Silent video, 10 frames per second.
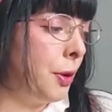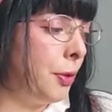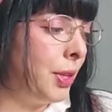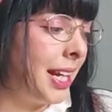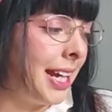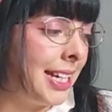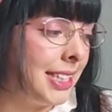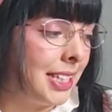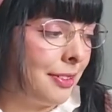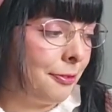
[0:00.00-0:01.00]
own an
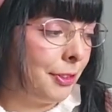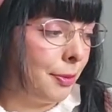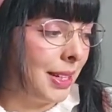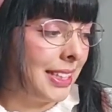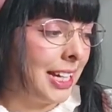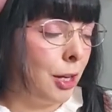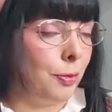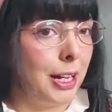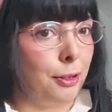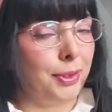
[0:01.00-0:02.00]
item from a
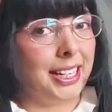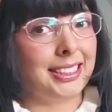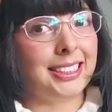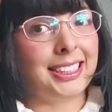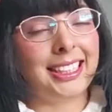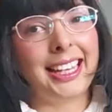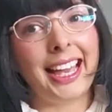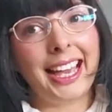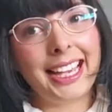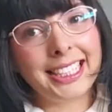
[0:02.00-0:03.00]
Taobao brand.
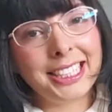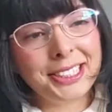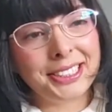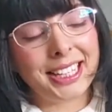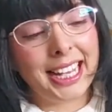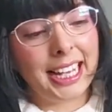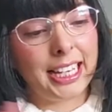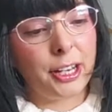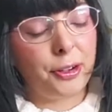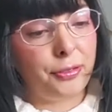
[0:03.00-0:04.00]
I do. I
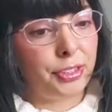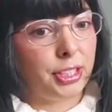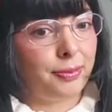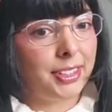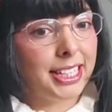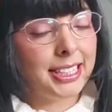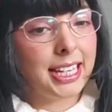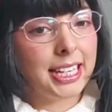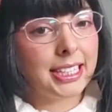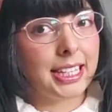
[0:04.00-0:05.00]
own some
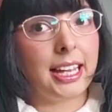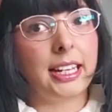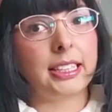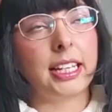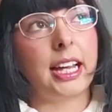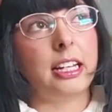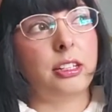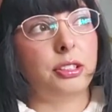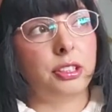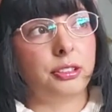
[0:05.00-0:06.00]
dresses and a
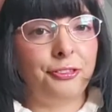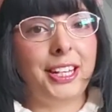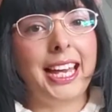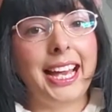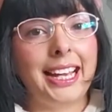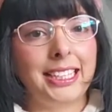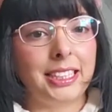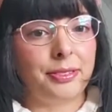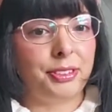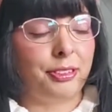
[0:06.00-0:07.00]
lot of filler
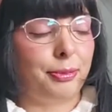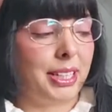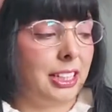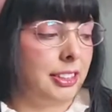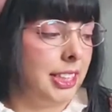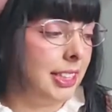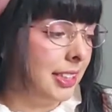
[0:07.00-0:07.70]
items for my closet.